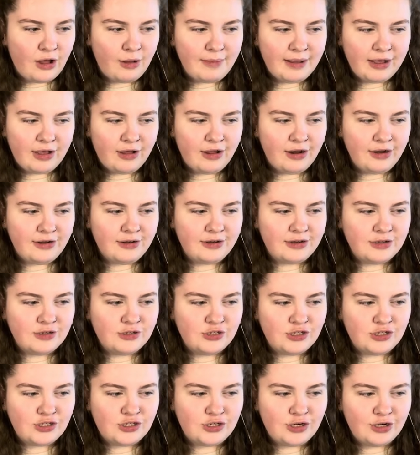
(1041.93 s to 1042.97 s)
my god,
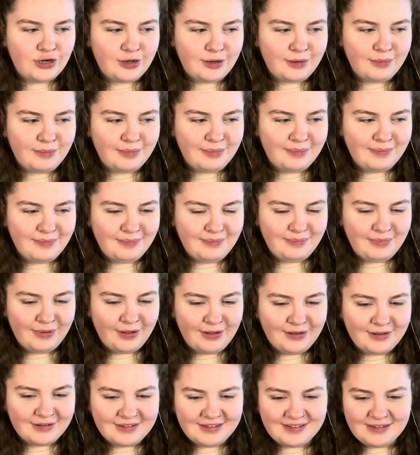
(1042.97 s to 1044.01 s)
shut up,
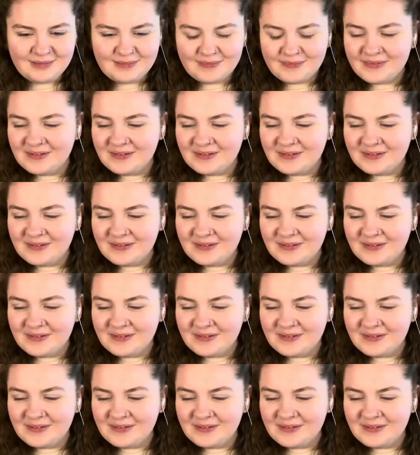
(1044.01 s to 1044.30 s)
pause.